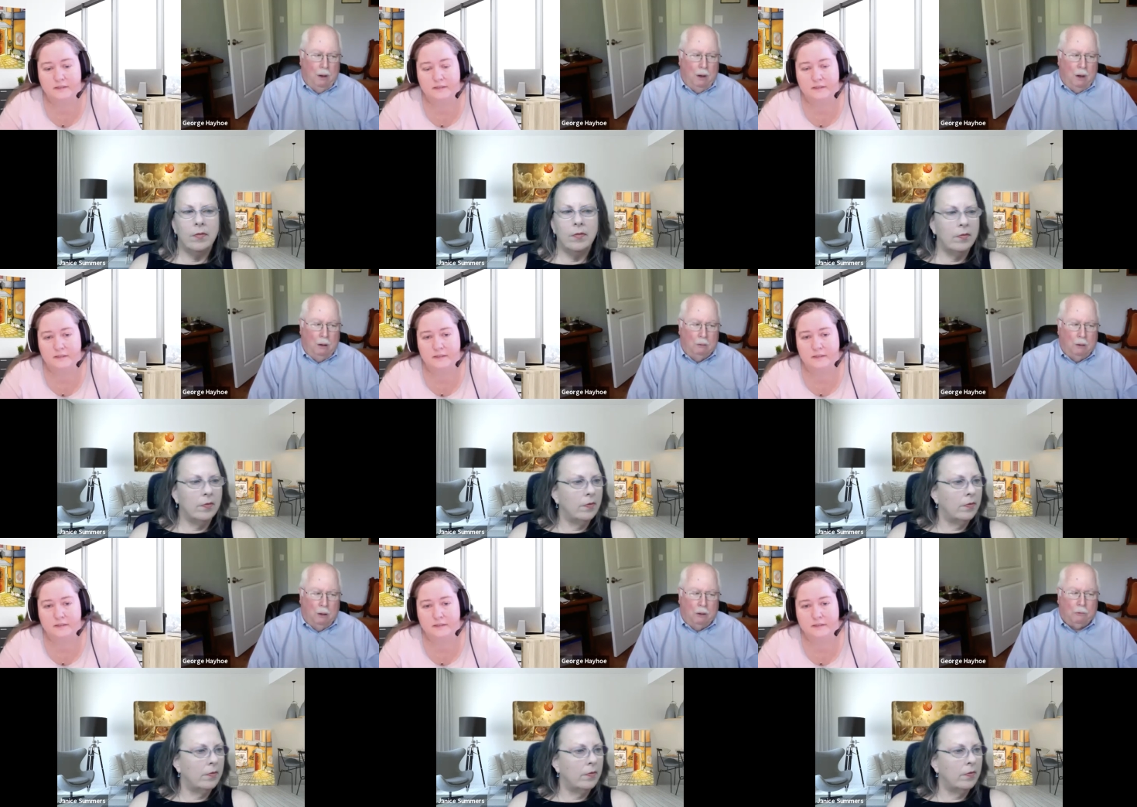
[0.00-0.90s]
Speaker 1: our
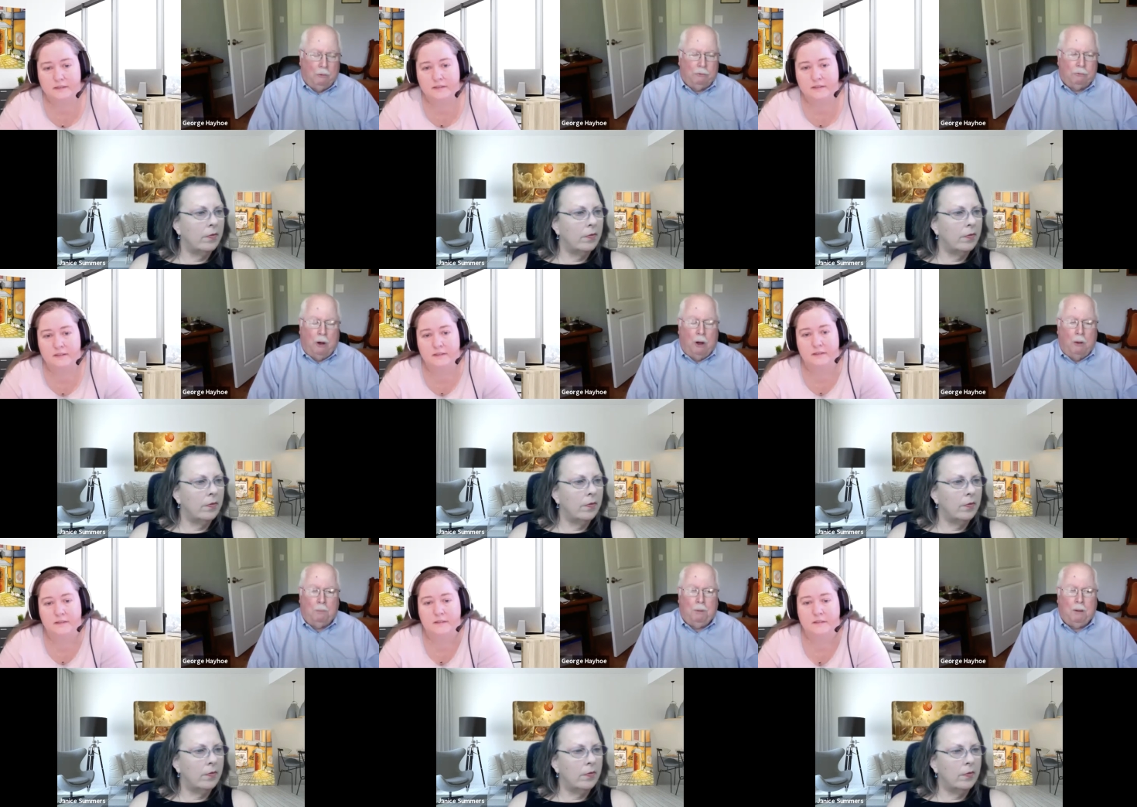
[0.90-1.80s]
articles
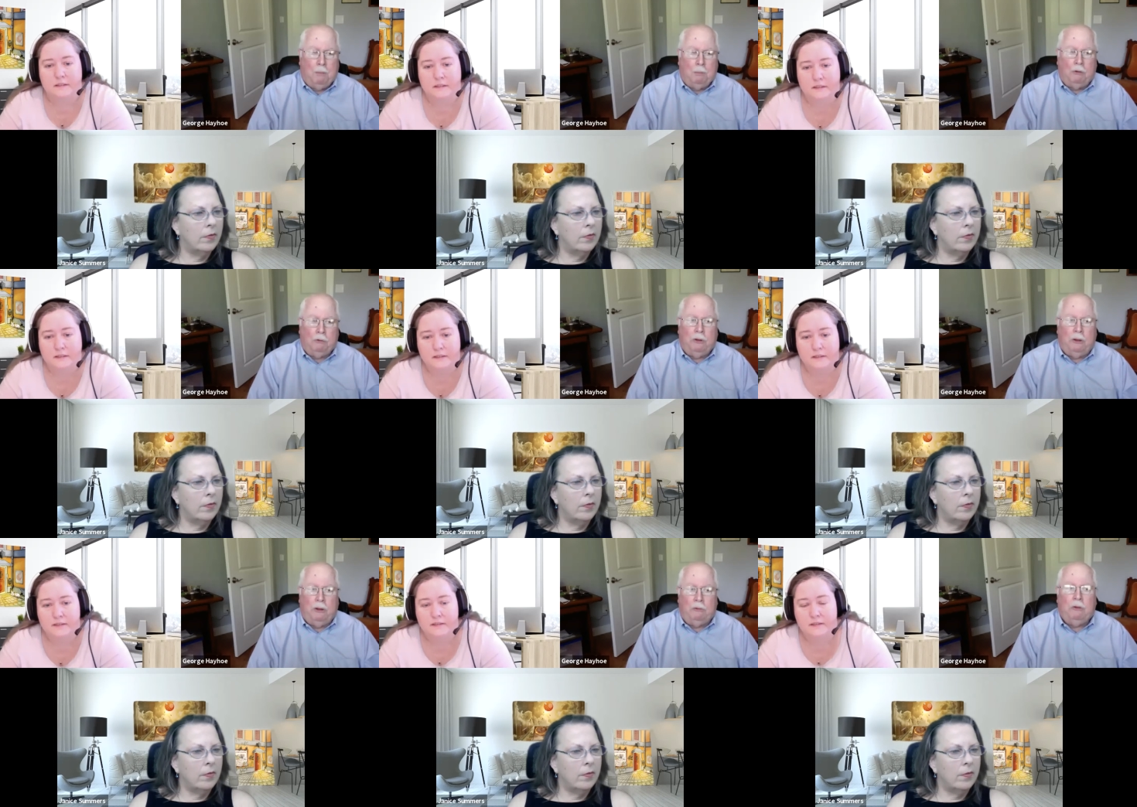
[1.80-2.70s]
are published
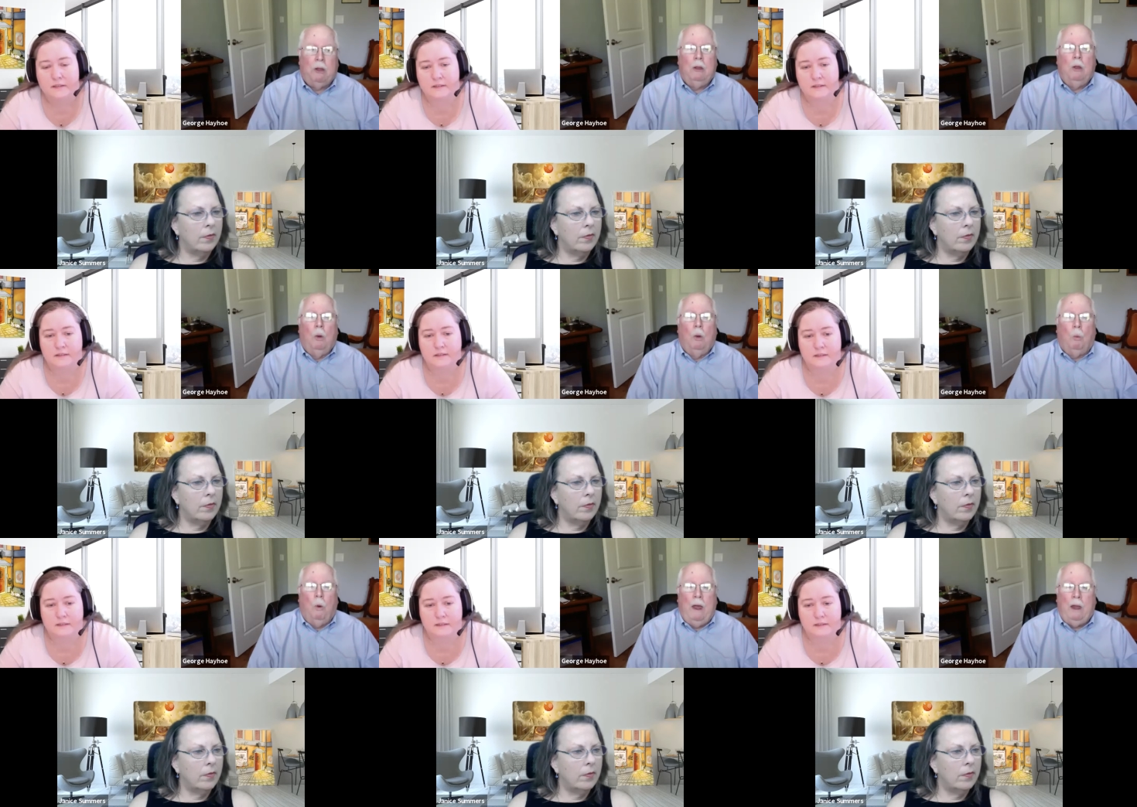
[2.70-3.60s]
is
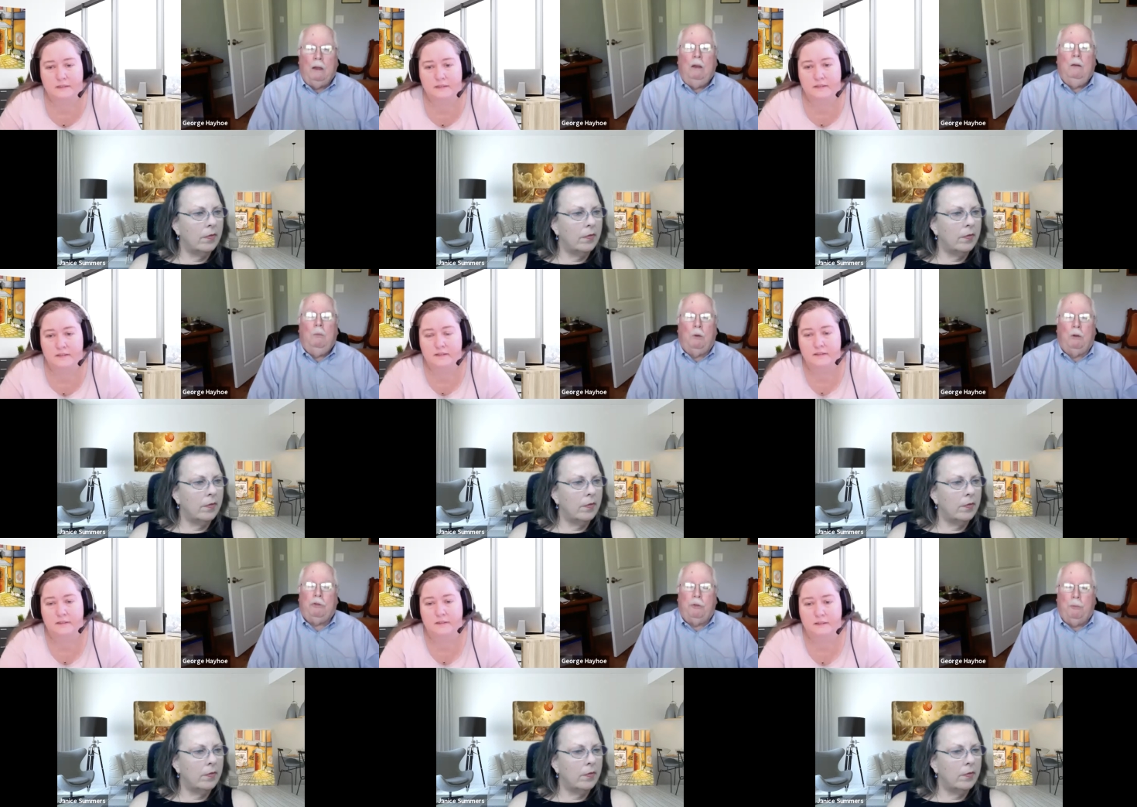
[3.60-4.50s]
when
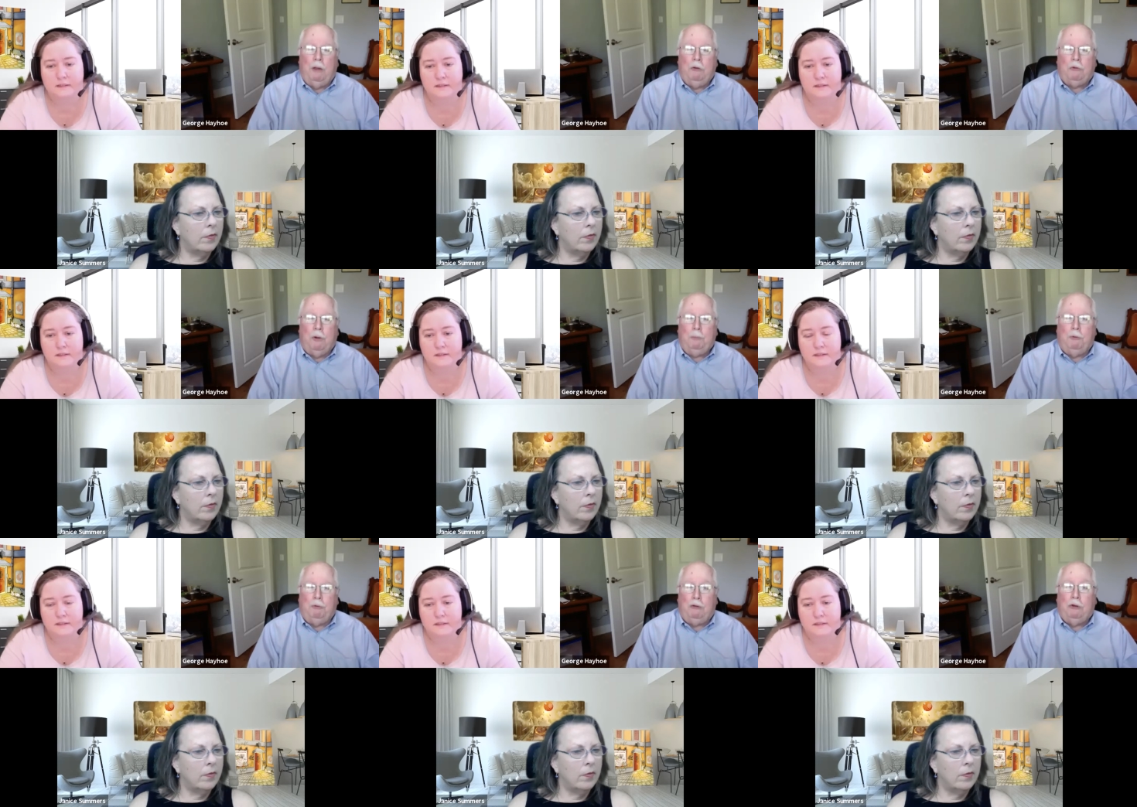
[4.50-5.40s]
was the manuscript
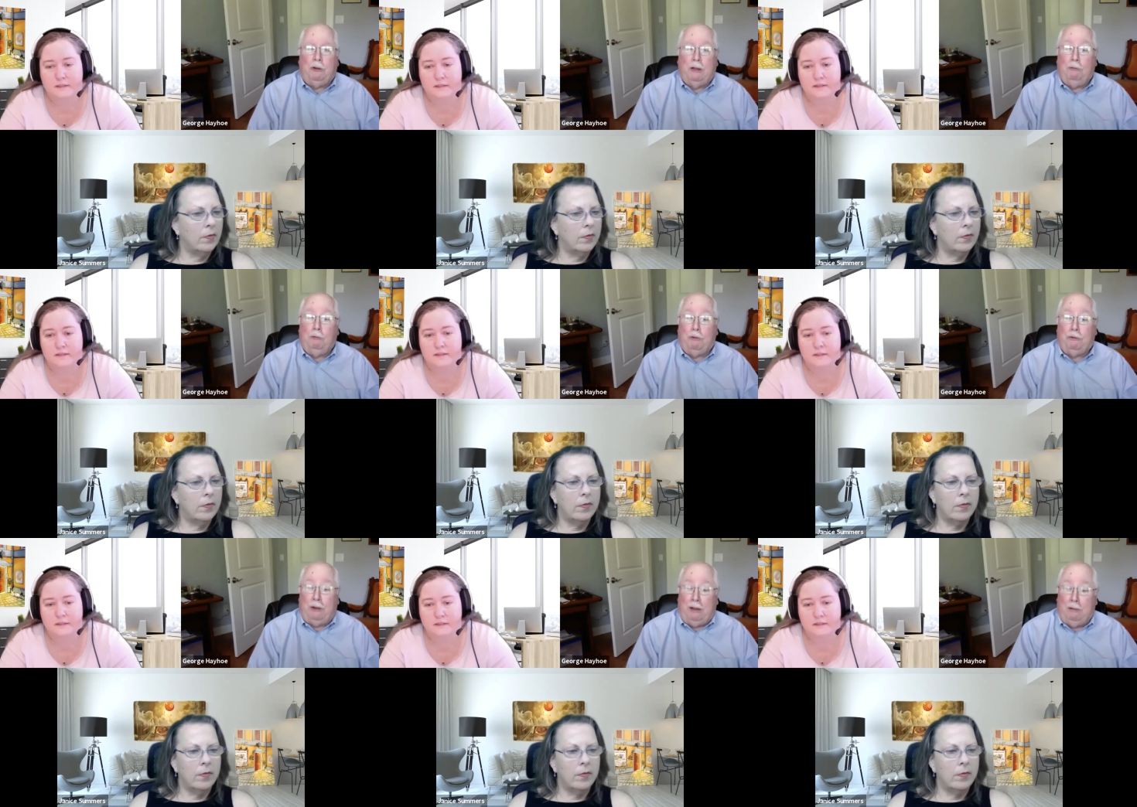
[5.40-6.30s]
originally
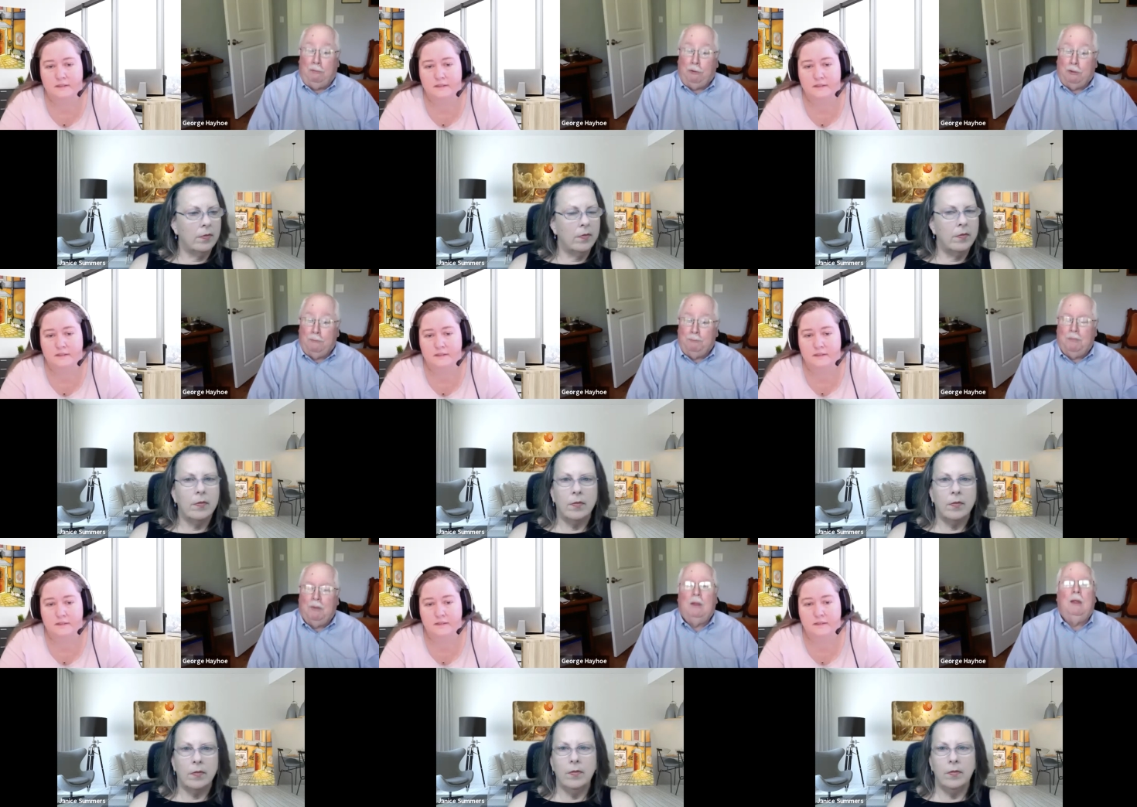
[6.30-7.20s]
received
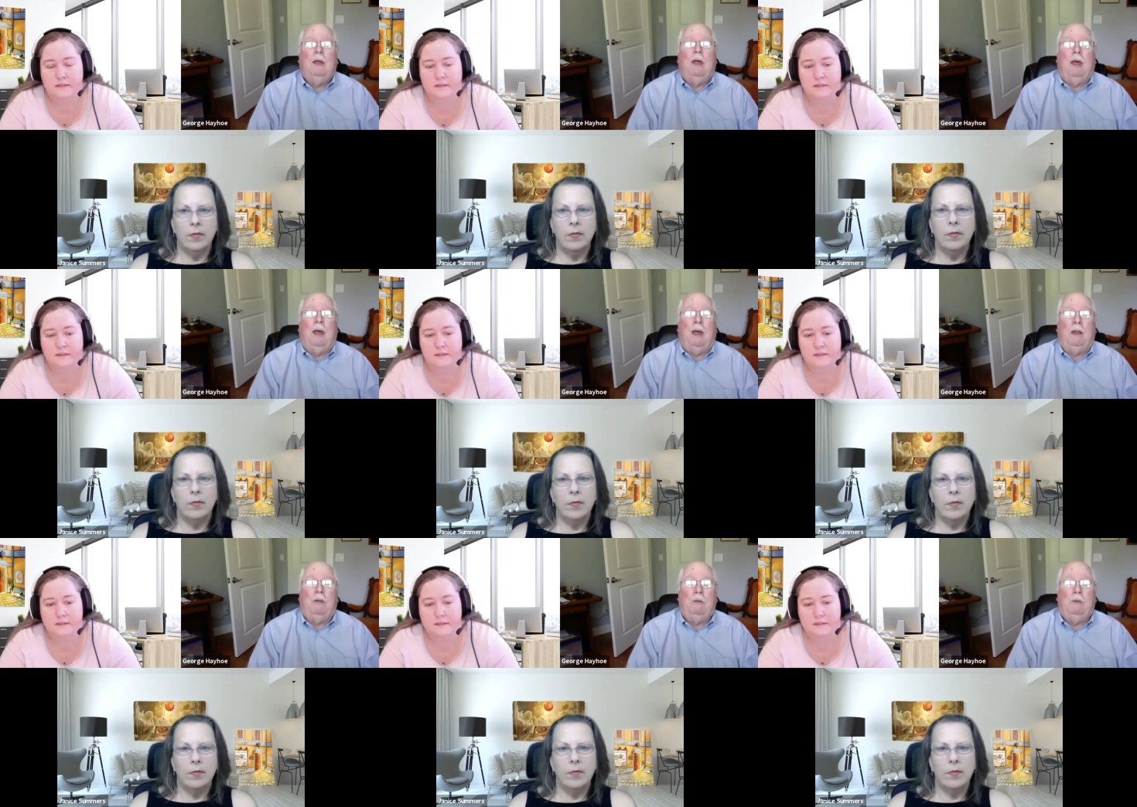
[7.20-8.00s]
mm. and